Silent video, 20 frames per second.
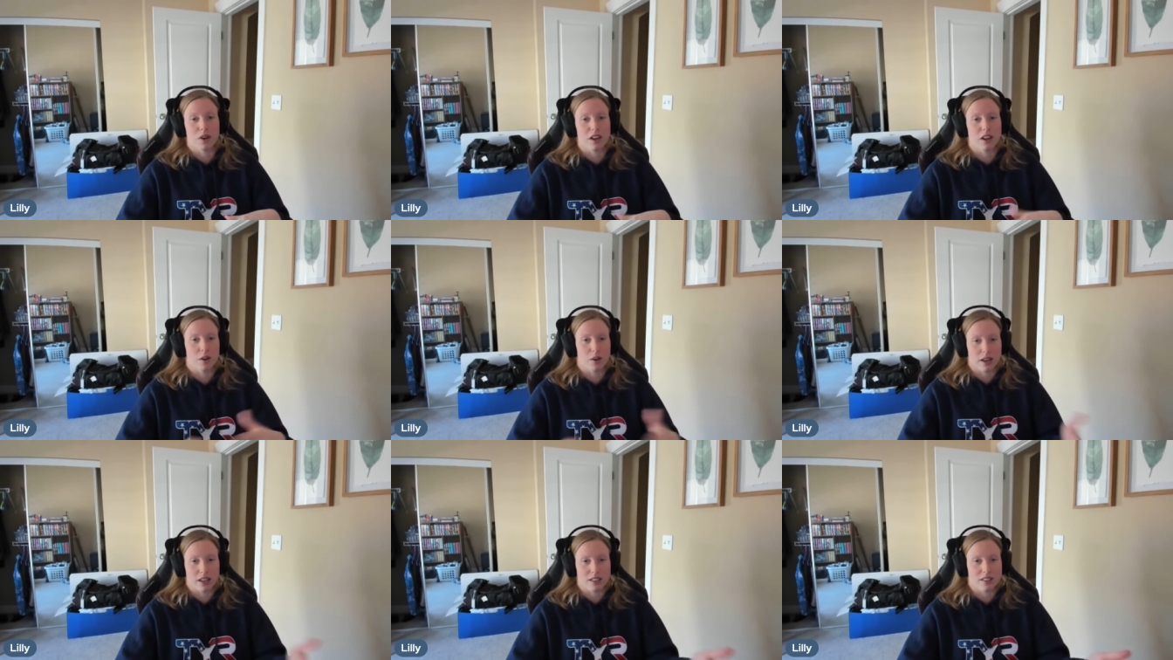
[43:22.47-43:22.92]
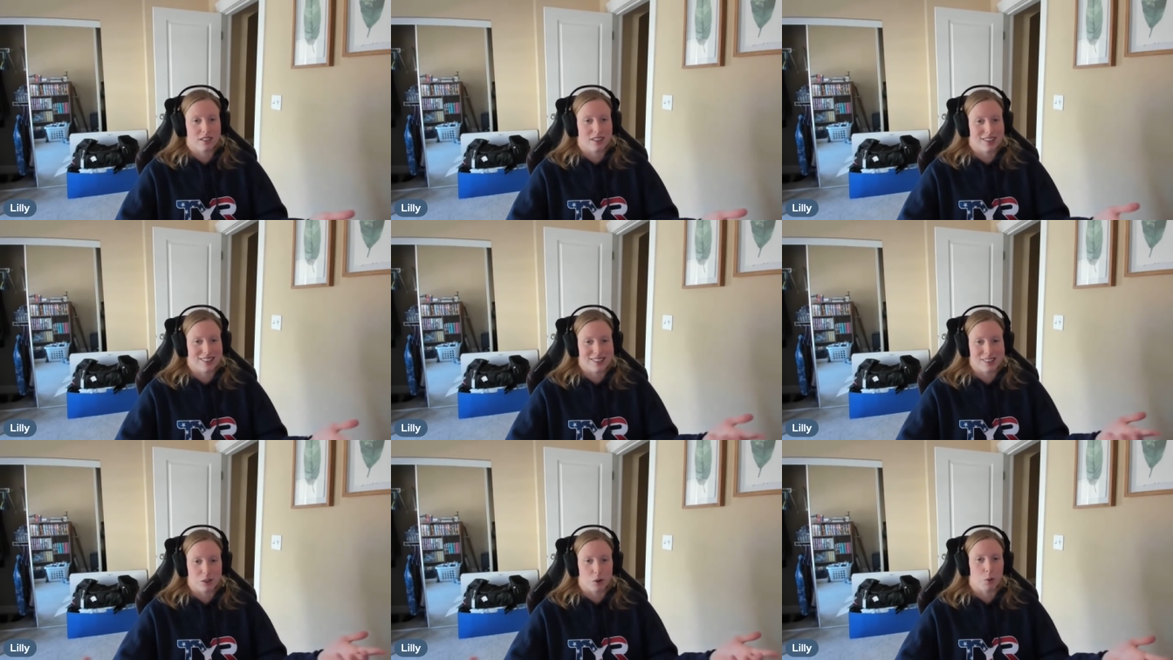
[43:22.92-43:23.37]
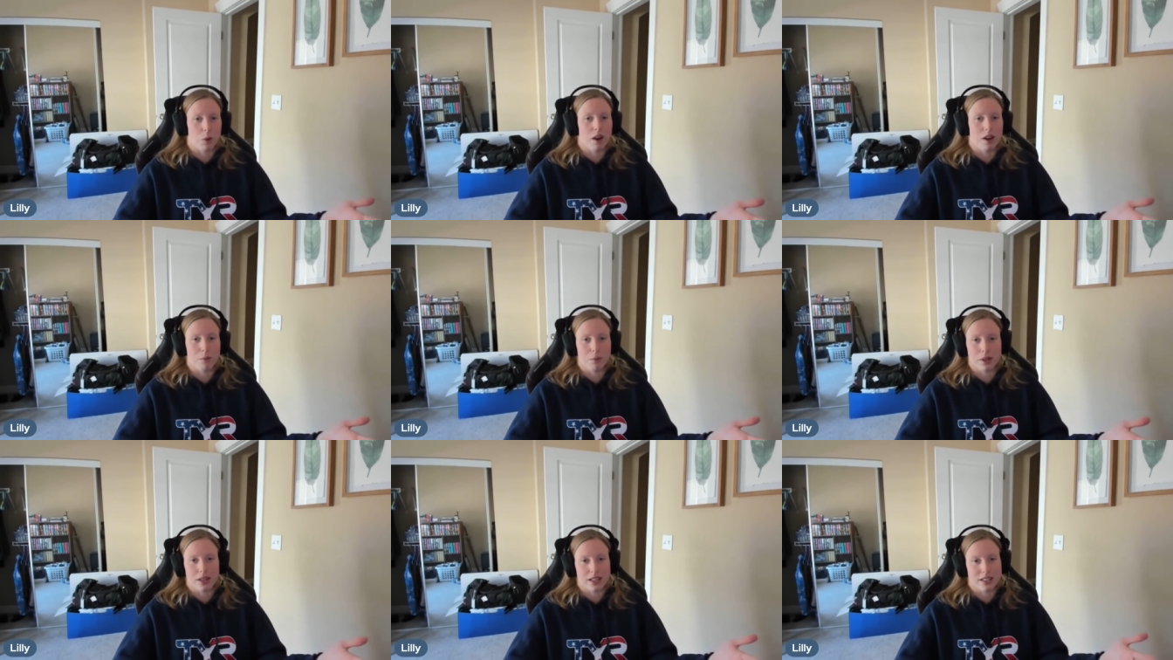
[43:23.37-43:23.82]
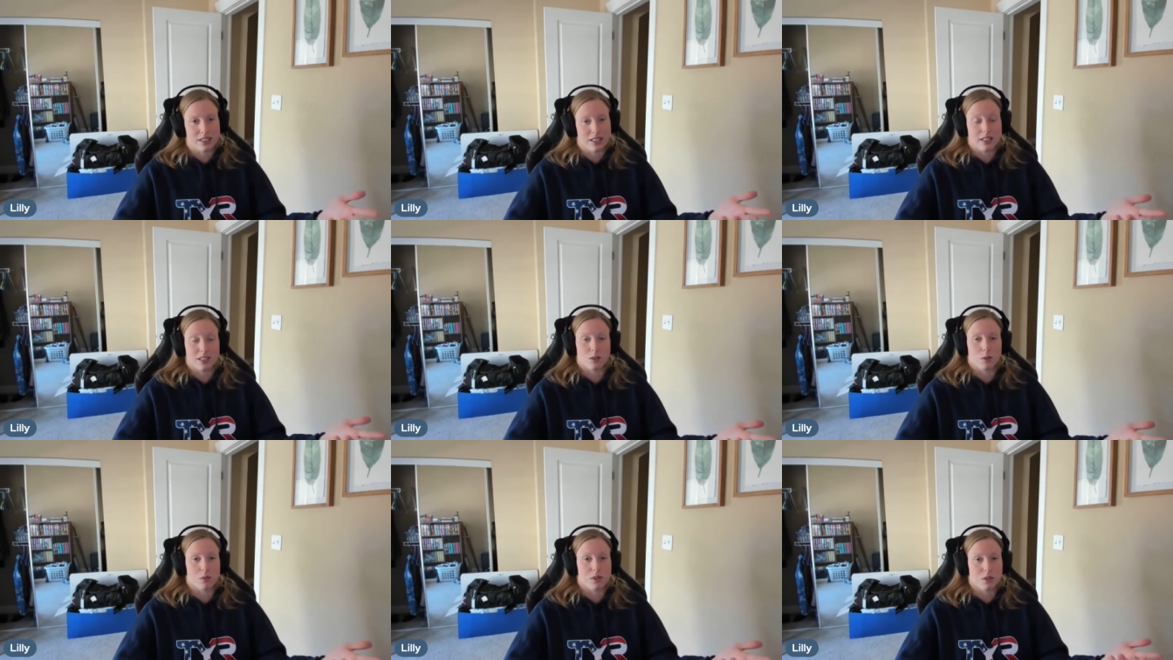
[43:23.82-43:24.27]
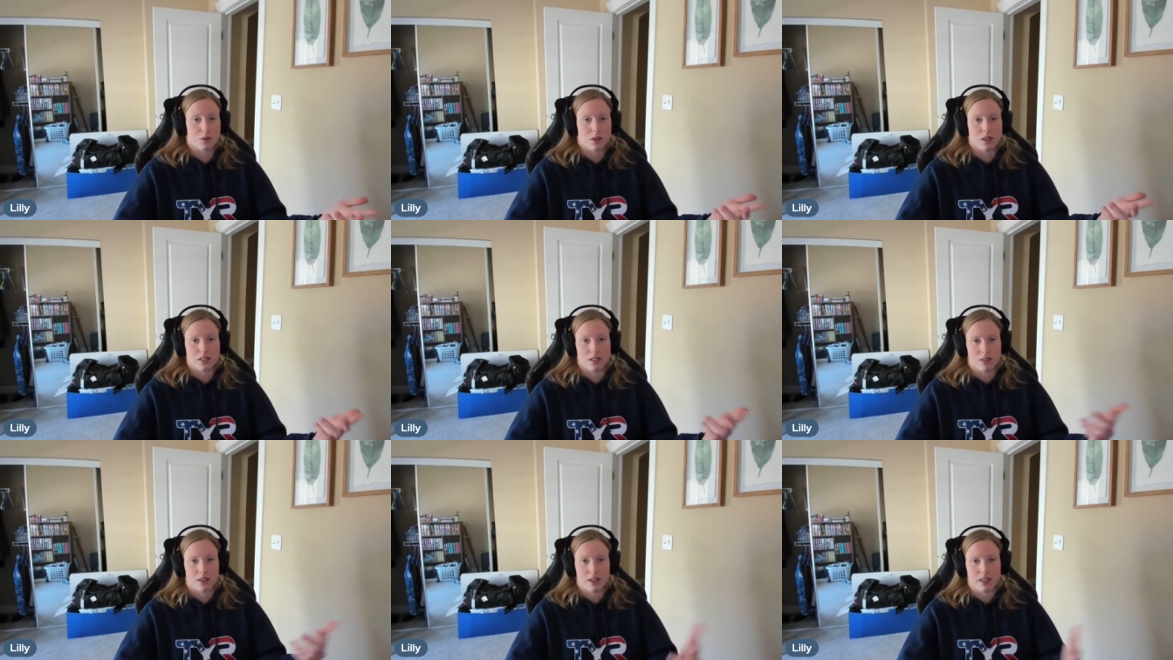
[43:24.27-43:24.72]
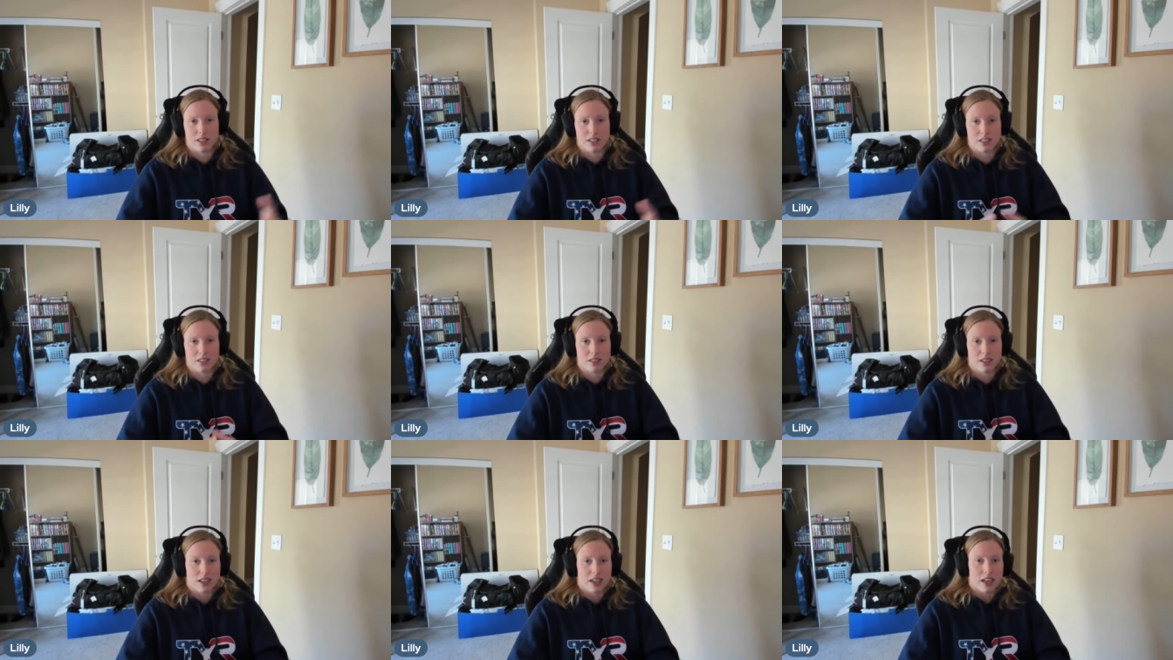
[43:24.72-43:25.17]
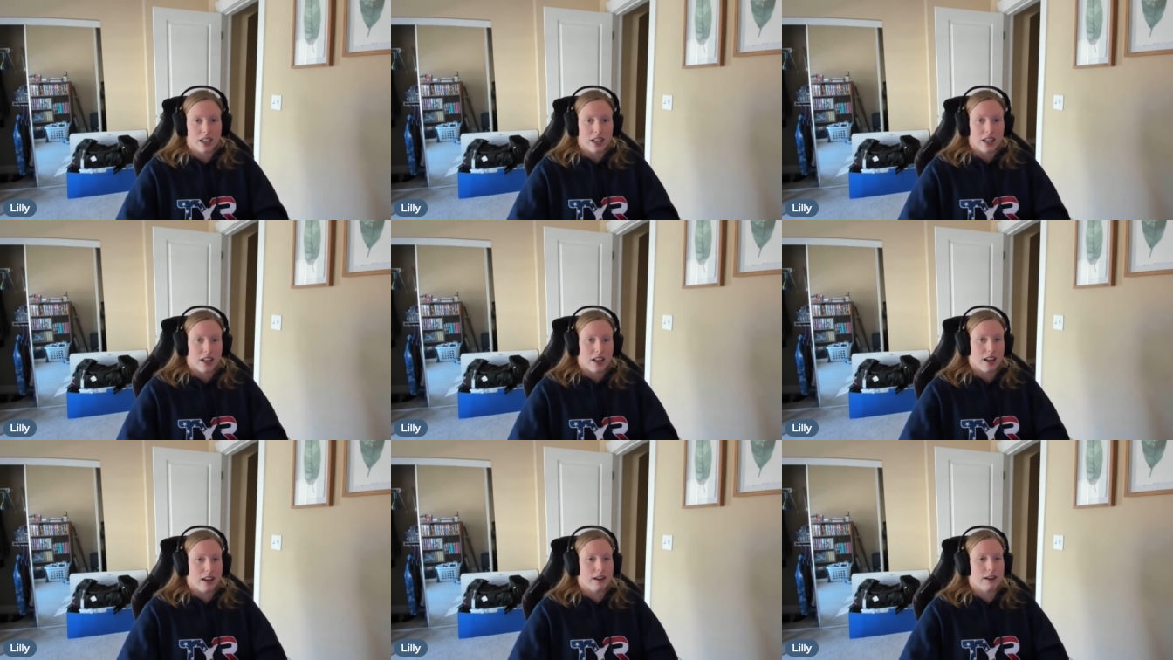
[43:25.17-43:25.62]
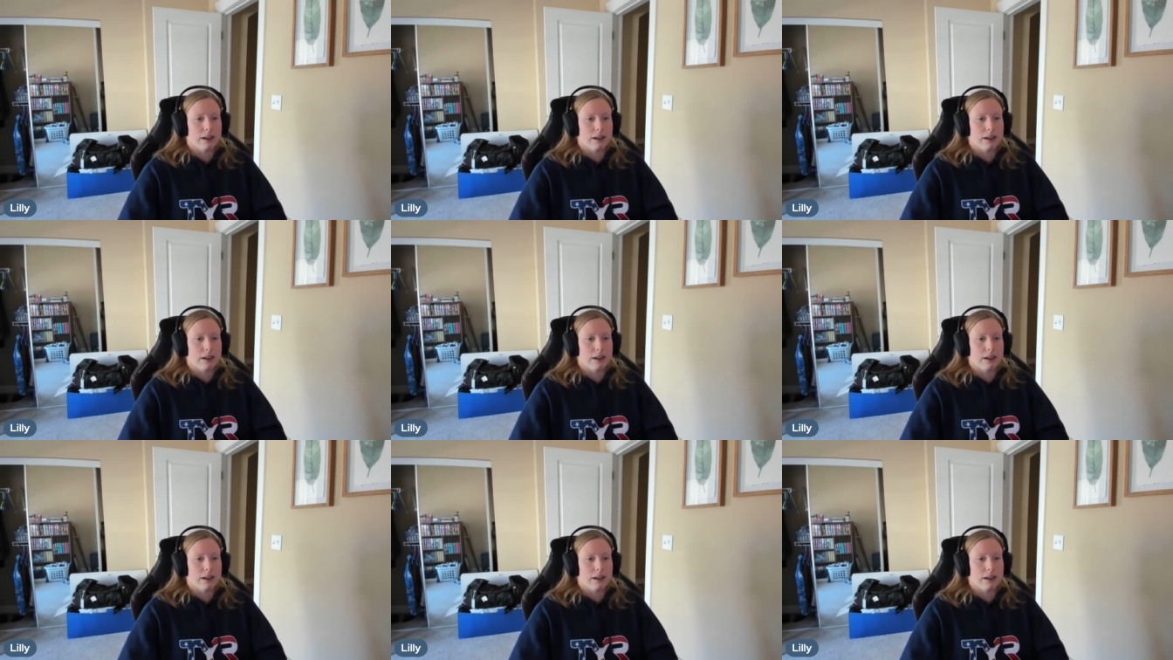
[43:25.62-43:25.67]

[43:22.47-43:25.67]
You know, I, I still won, but like didn't swim as well as I wanted to.